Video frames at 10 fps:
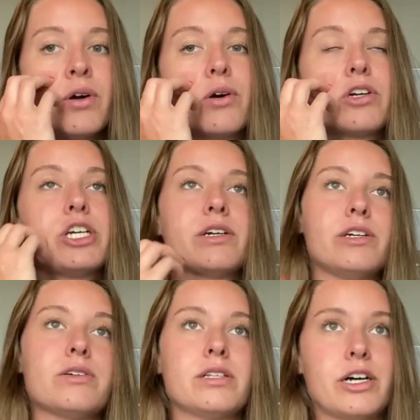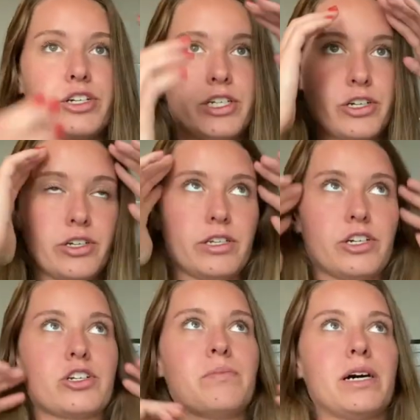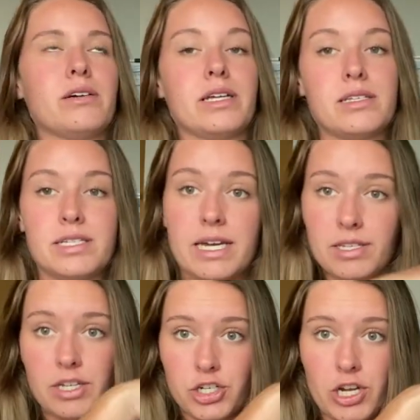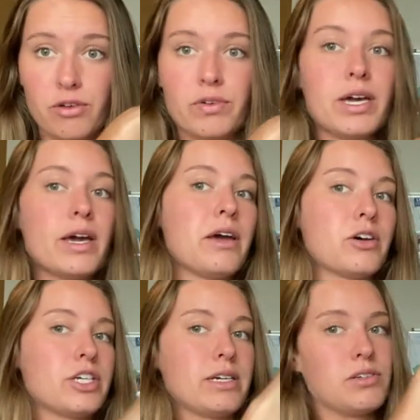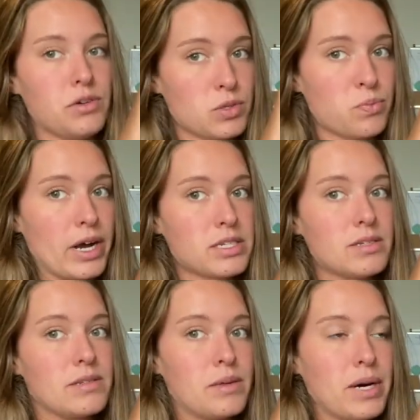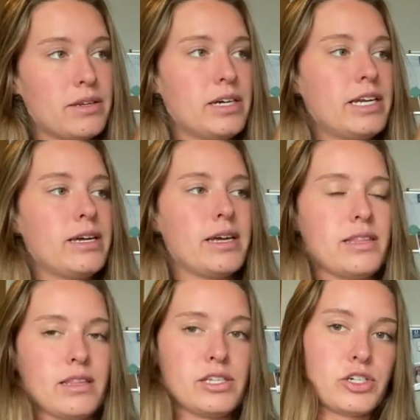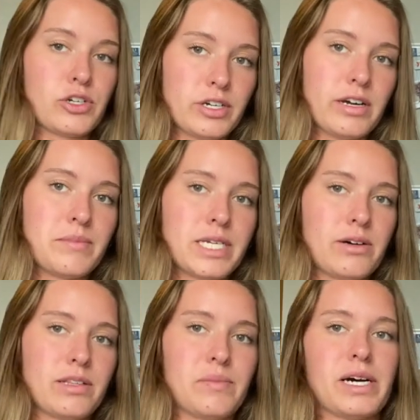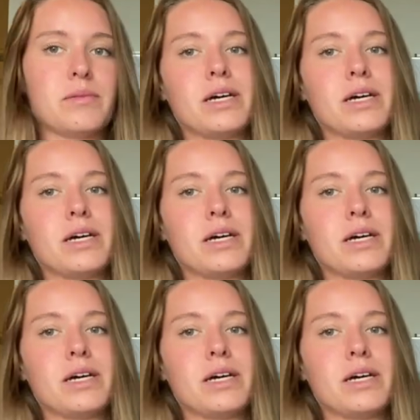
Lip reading: Or she could use a laundry detergent bottle that stays on the shelf, and all she has to do is press the button on it and then the detergent comes out on the bottom.